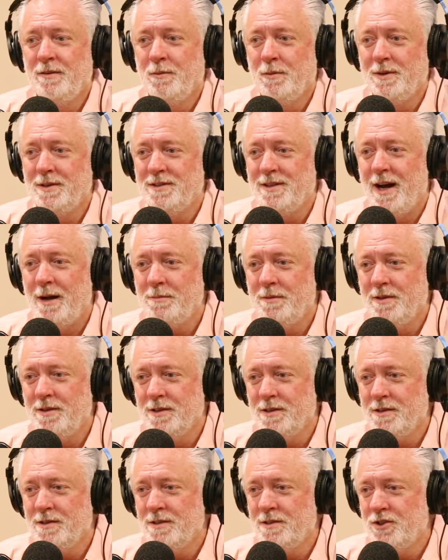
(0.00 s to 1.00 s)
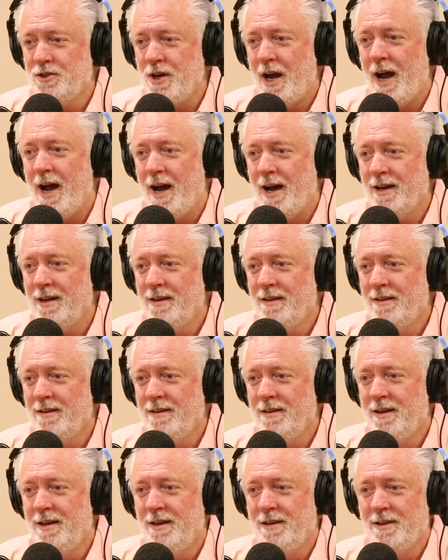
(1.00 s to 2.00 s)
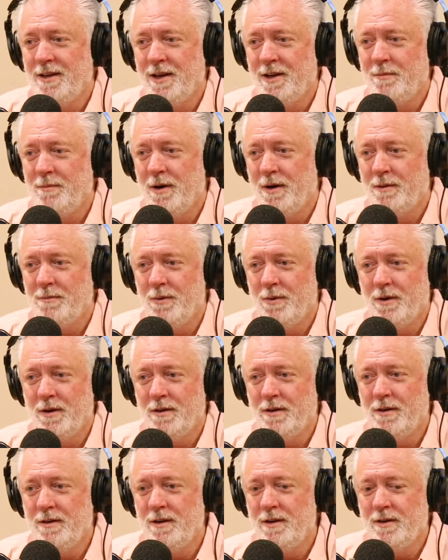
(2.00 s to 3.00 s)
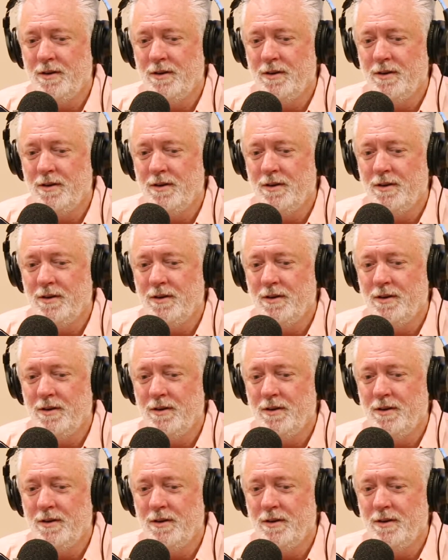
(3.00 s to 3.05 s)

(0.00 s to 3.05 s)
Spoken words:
we stopped at this shack in Kennebunkport